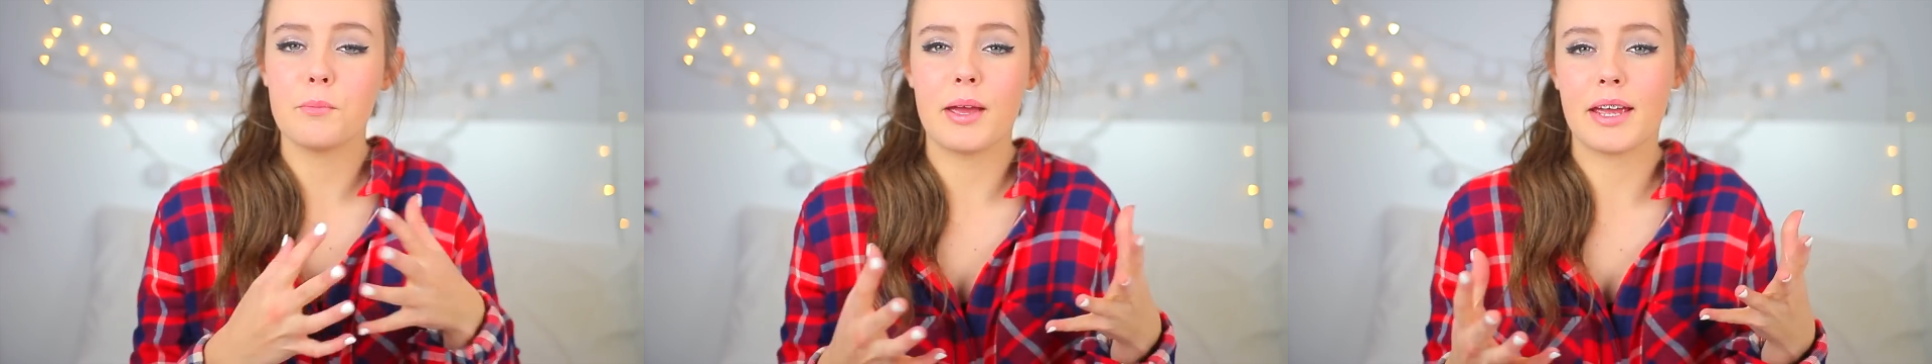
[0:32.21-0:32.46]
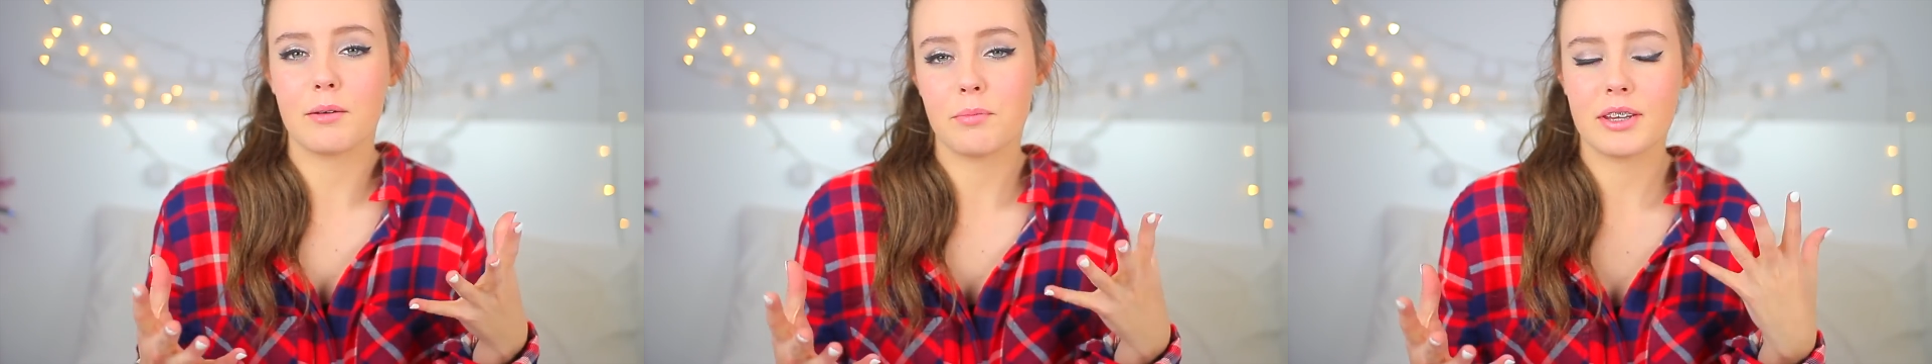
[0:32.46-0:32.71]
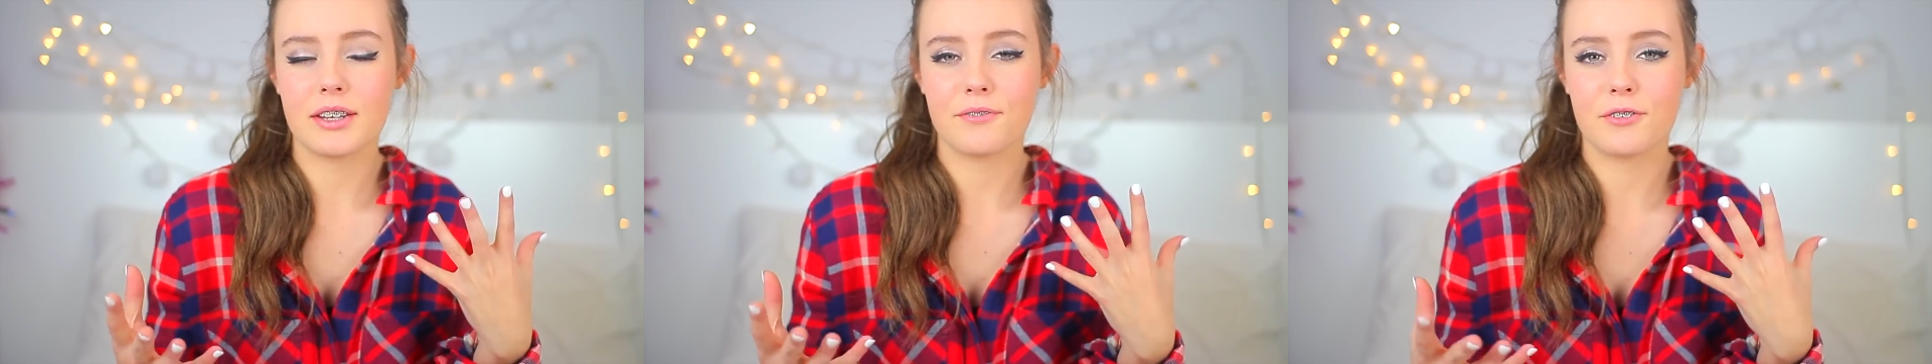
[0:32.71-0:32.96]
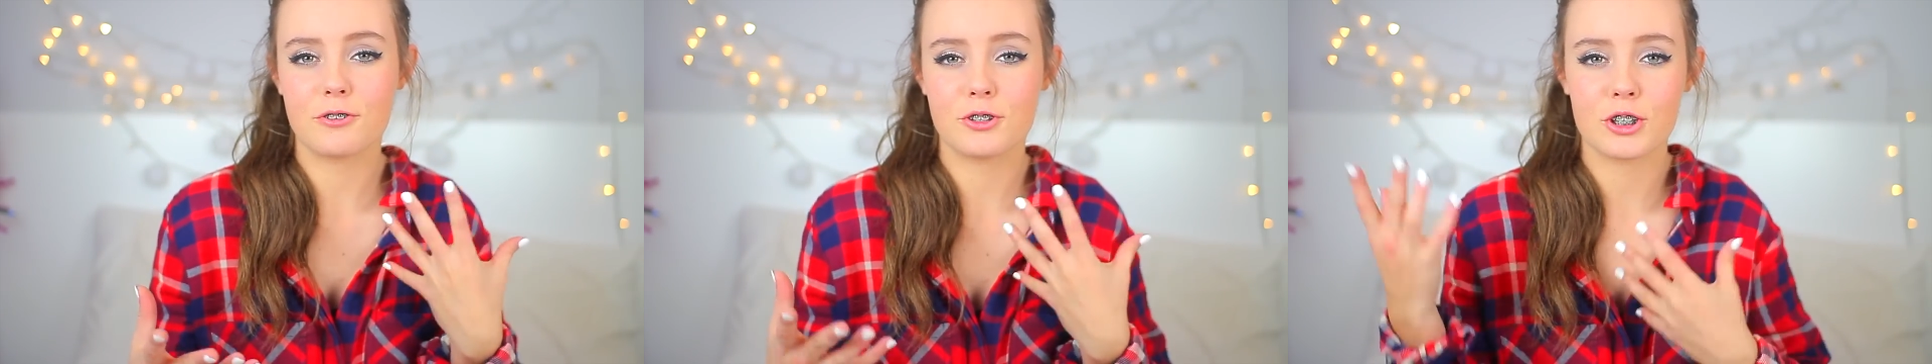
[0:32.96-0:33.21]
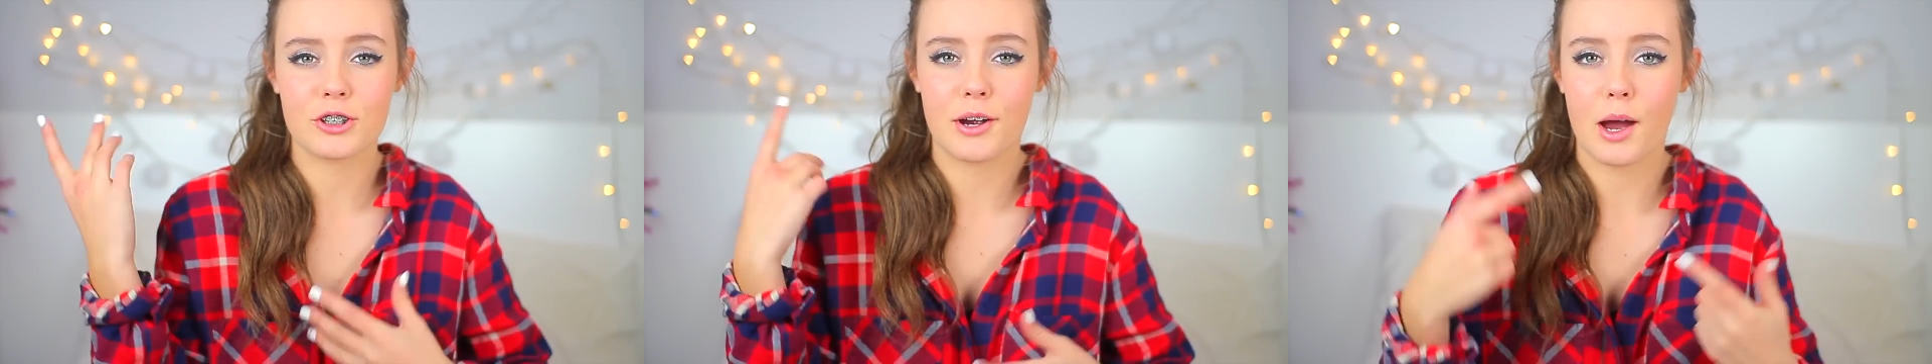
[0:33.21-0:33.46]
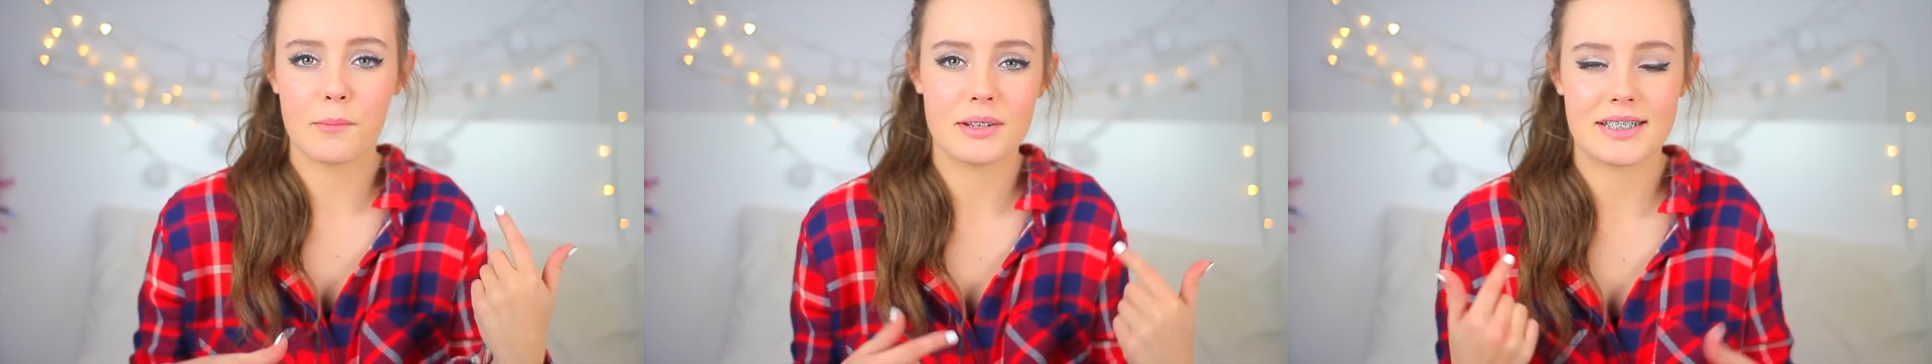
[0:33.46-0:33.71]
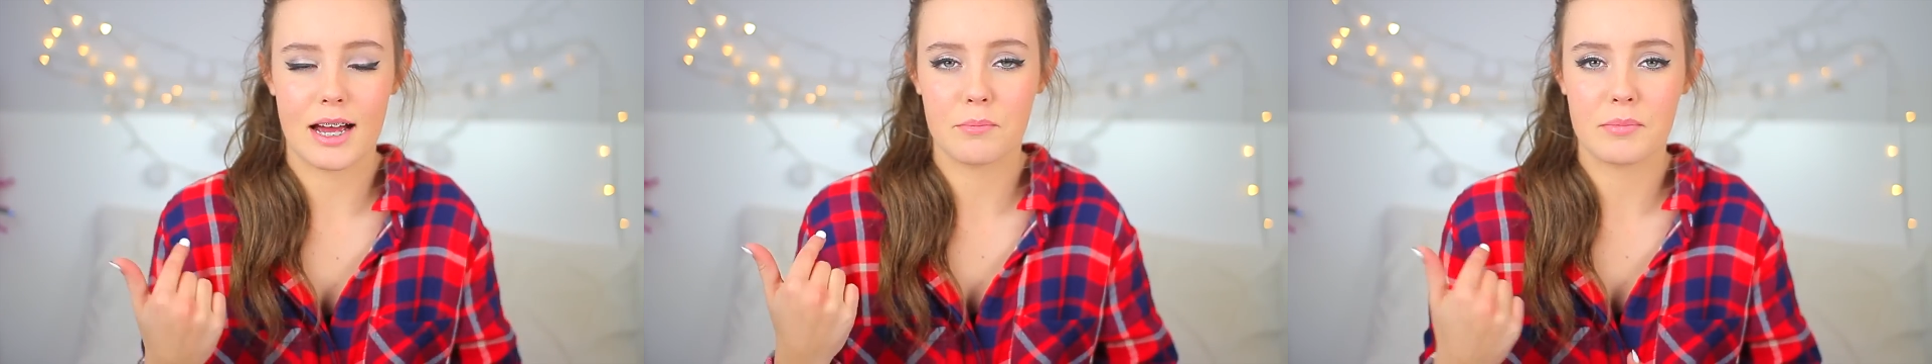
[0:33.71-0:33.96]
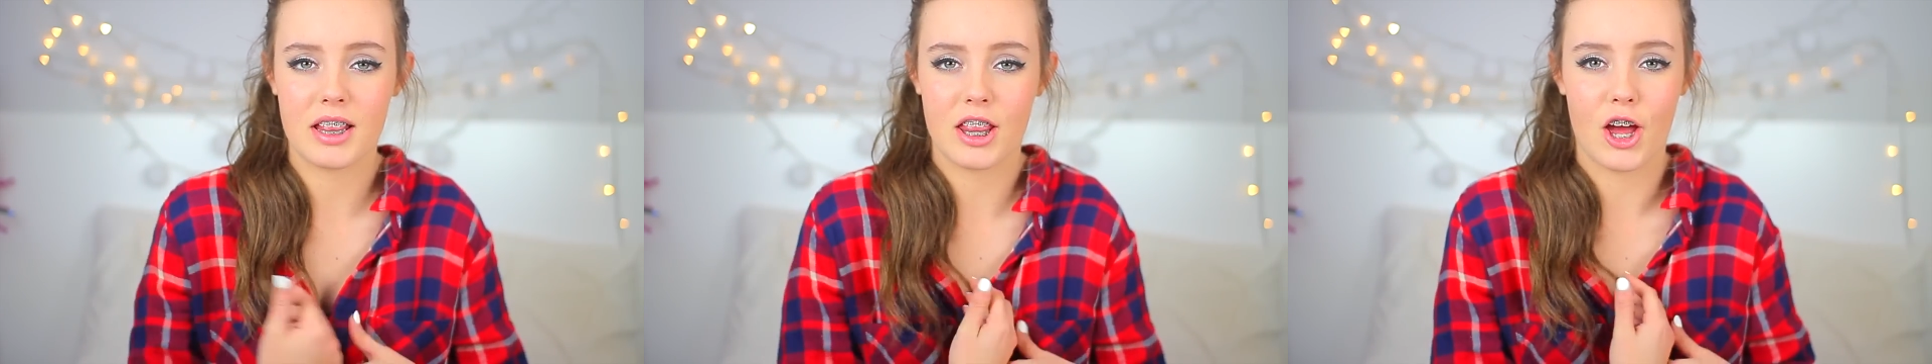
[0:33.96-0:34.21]
makeup in the future, comment
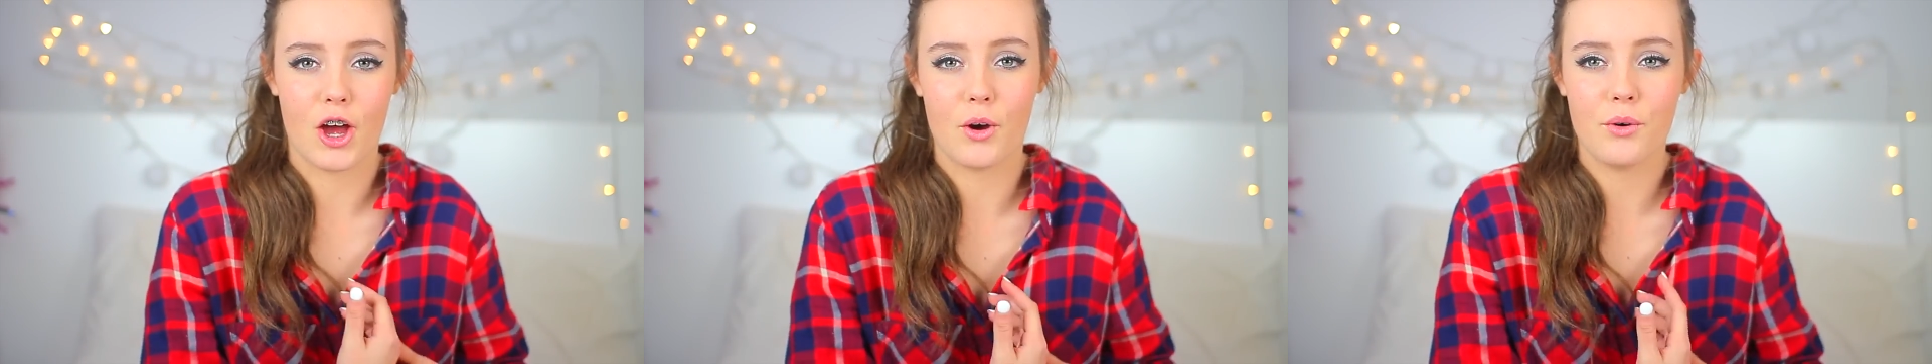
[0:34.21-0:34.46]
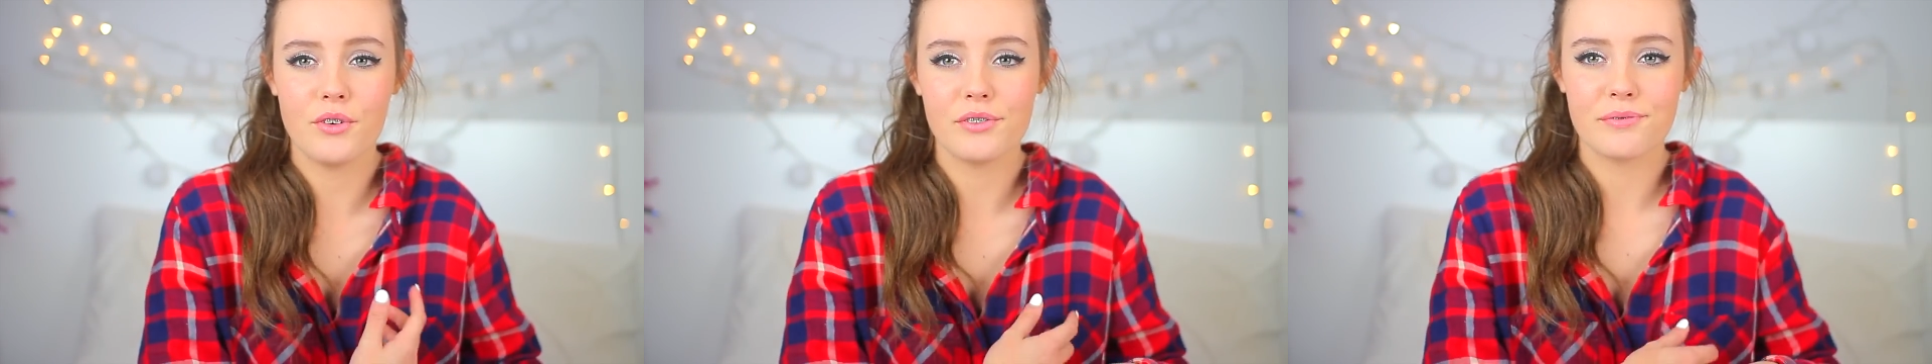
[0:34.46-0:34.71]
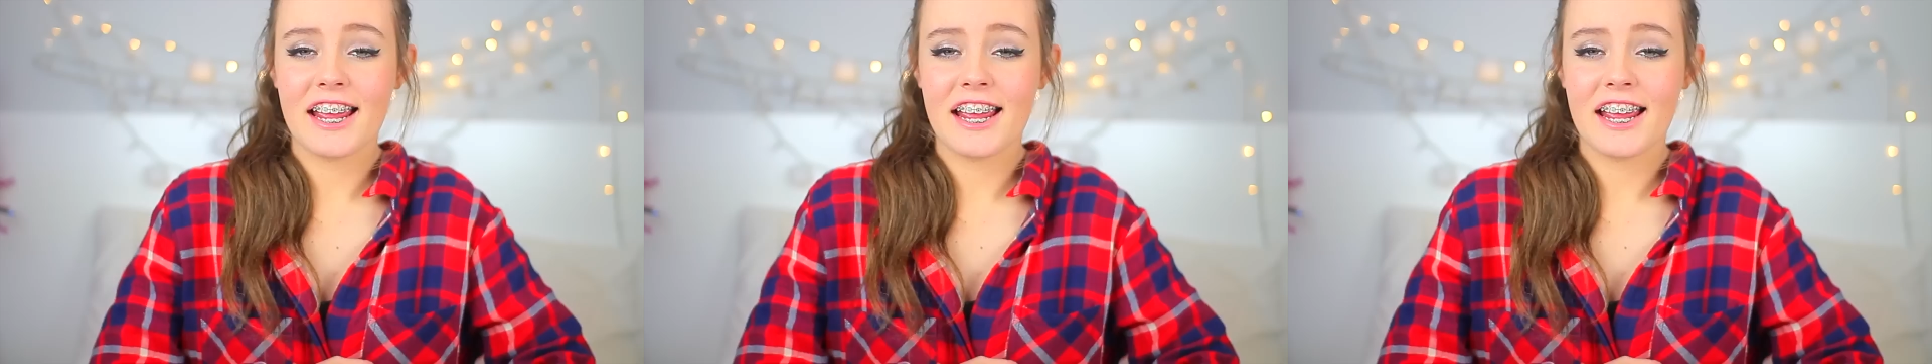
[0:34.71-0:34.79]
down below.